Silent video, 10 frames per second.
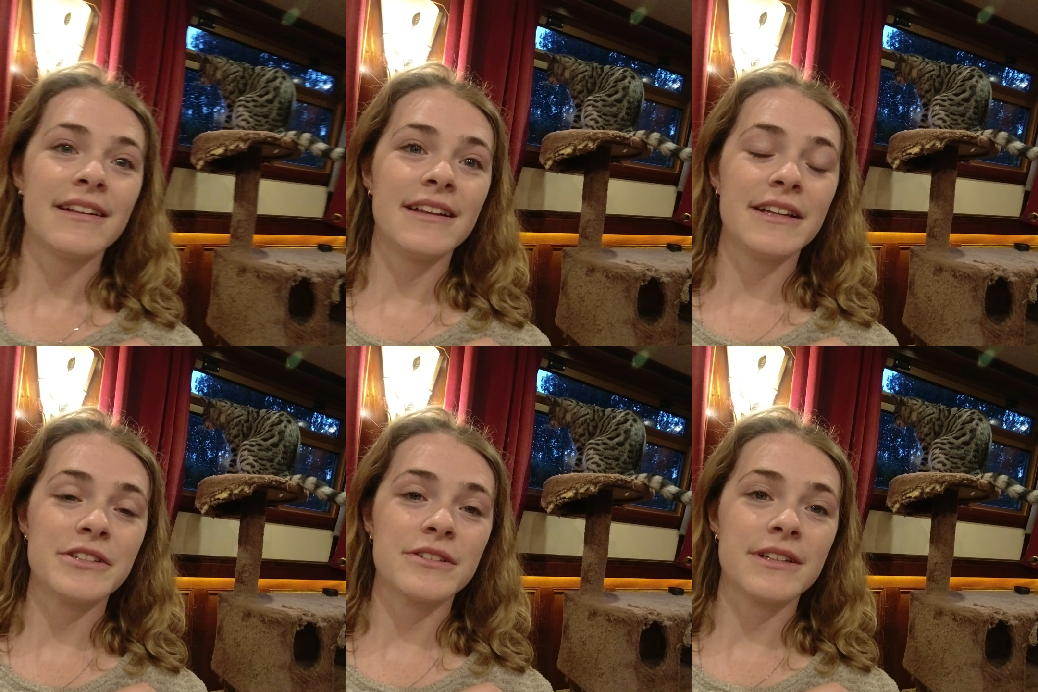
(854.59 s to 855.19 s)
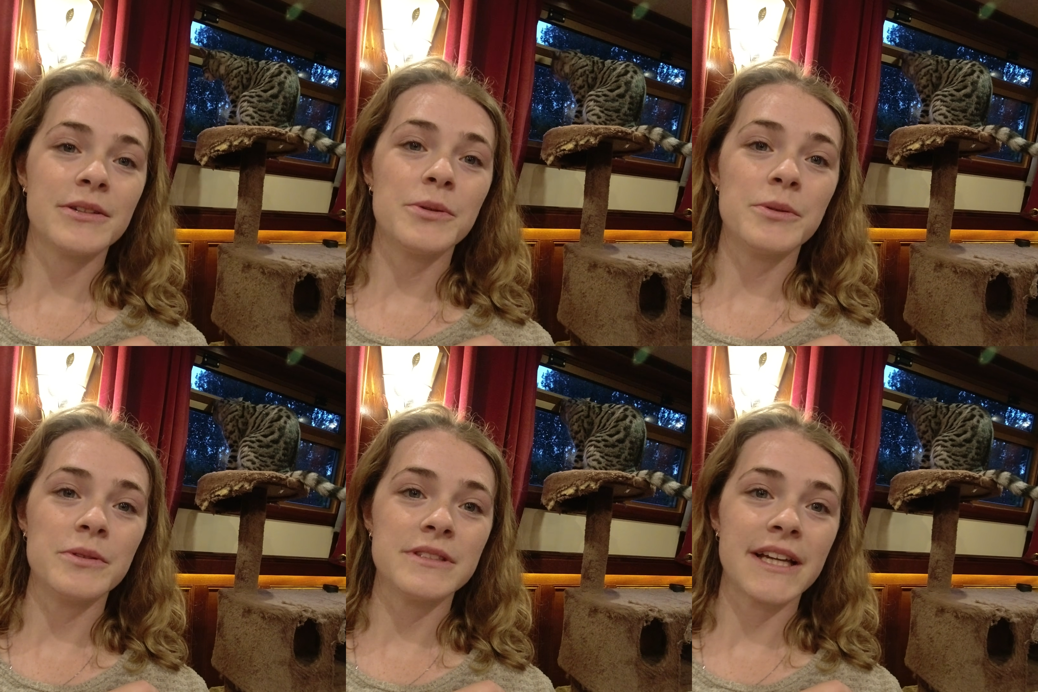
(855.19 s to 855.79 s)
literally
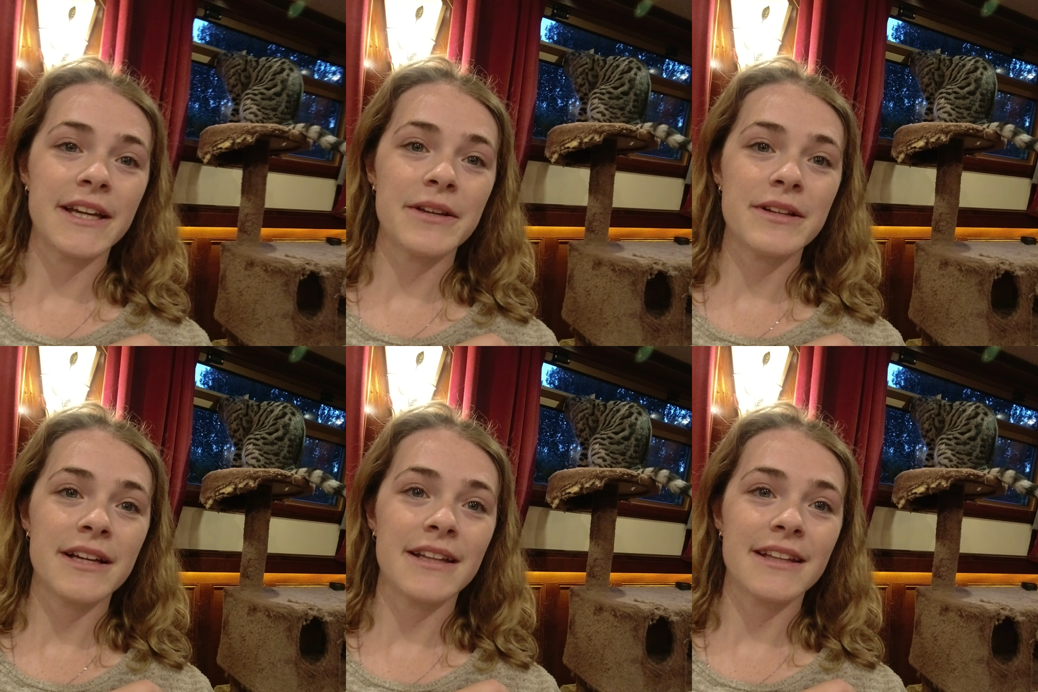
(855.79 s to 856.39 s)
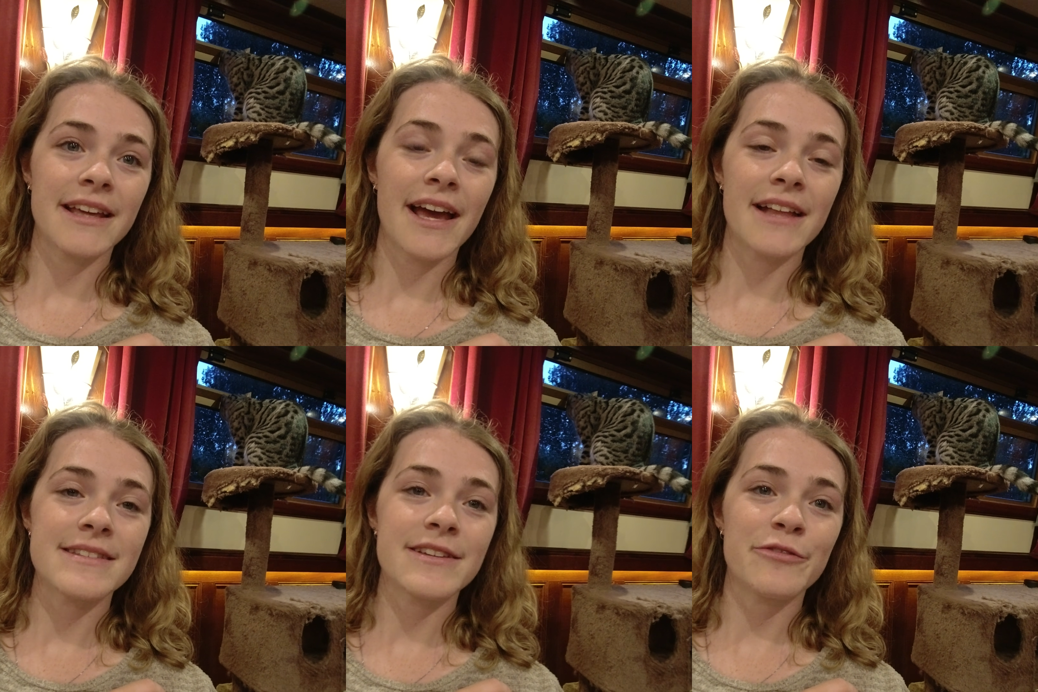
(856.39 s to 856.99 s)
all day, and the
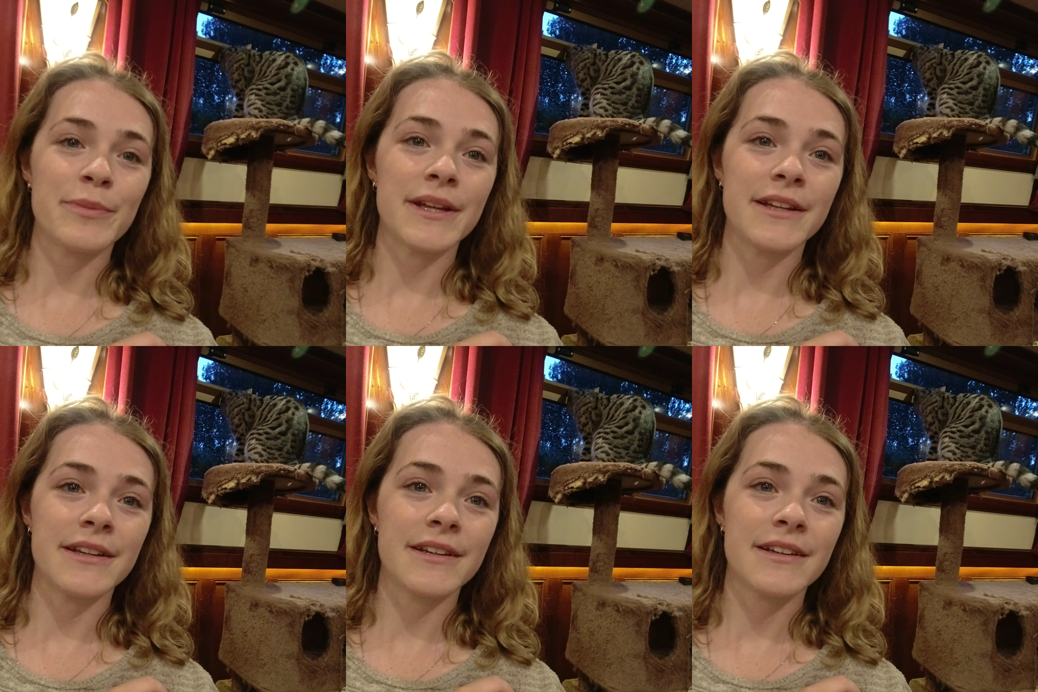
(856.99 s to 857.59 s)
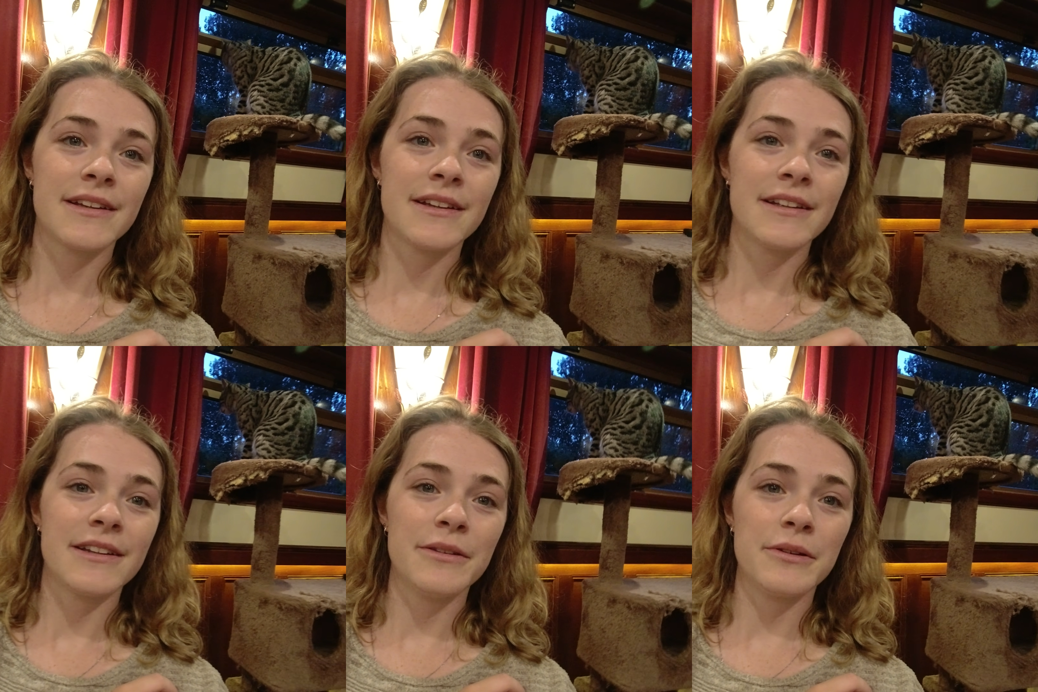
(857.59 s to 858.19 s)
cats have been
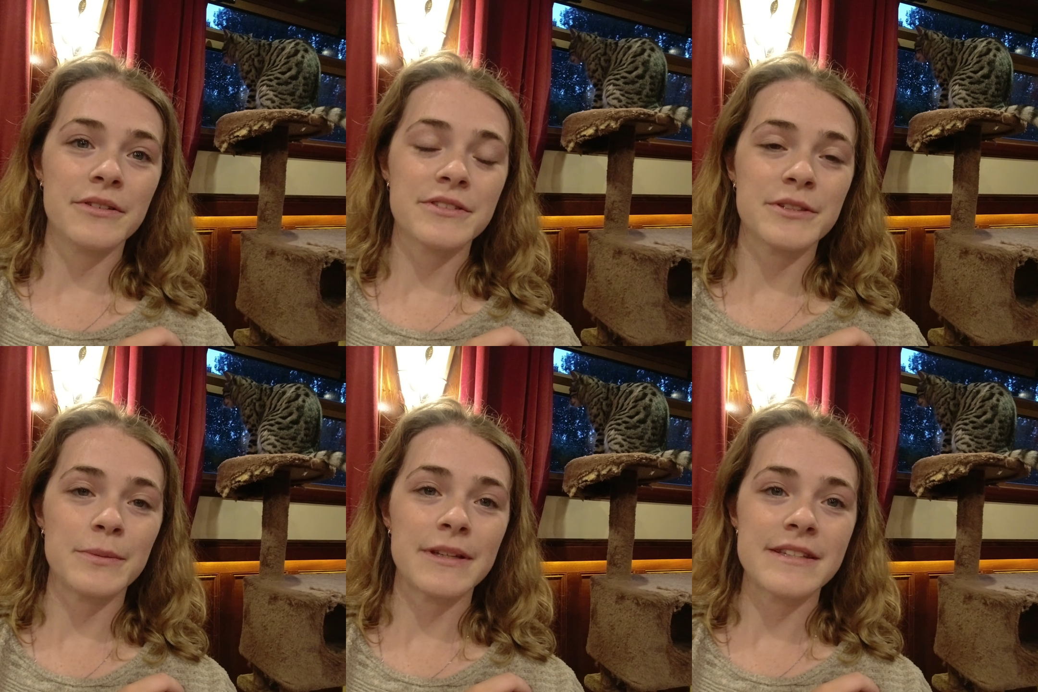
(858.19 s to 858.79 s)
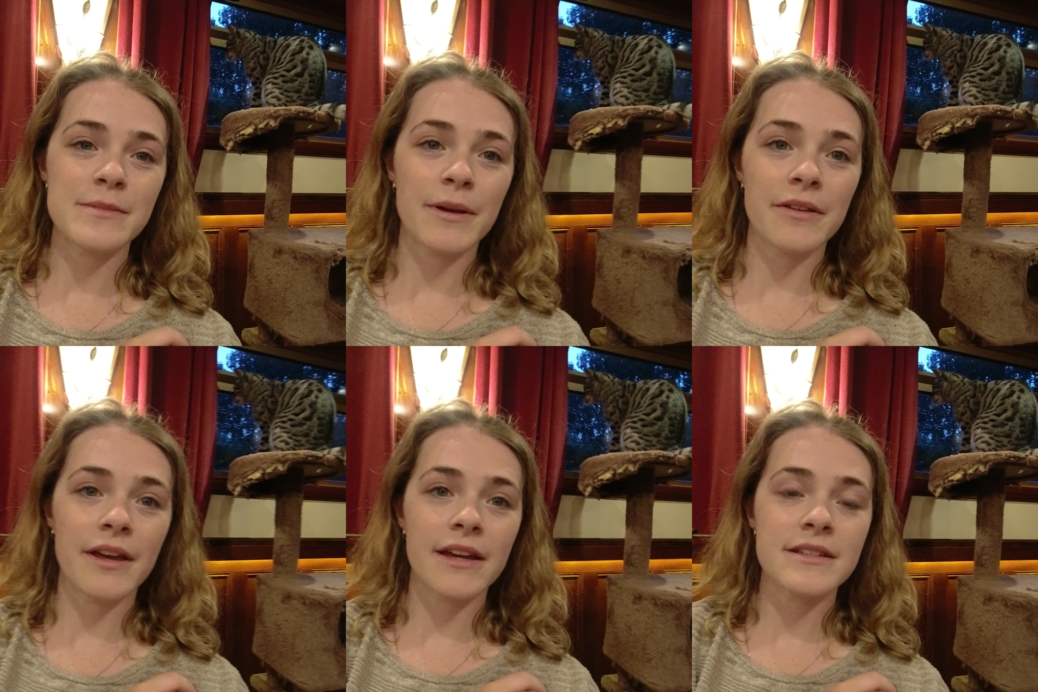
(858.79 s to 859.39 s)
not too pleased
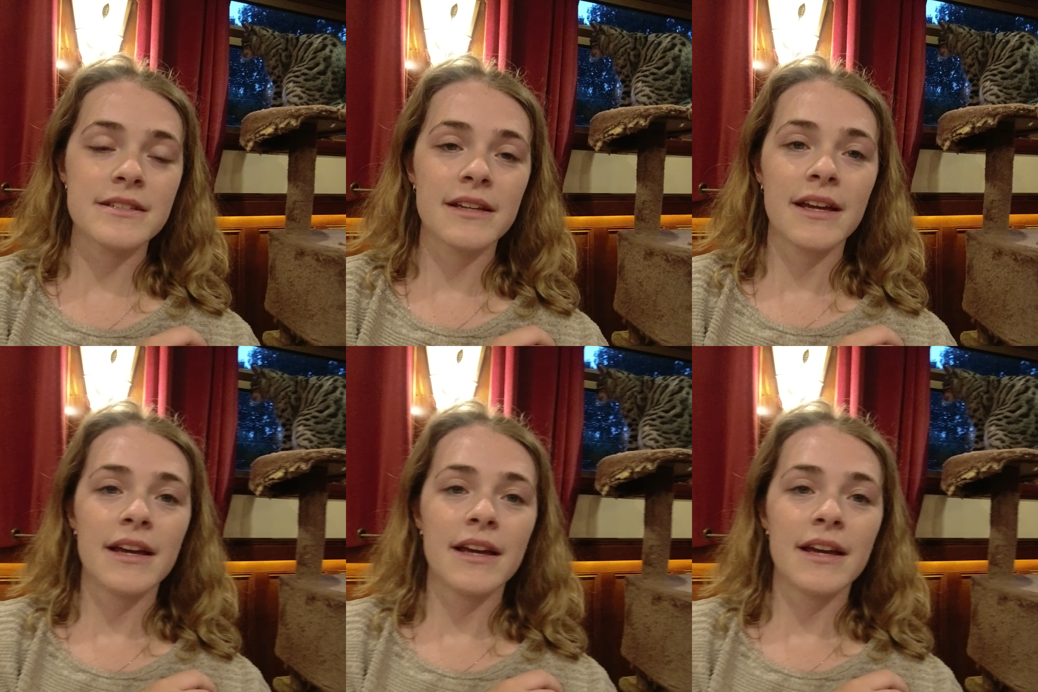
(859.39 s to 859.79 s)
about that.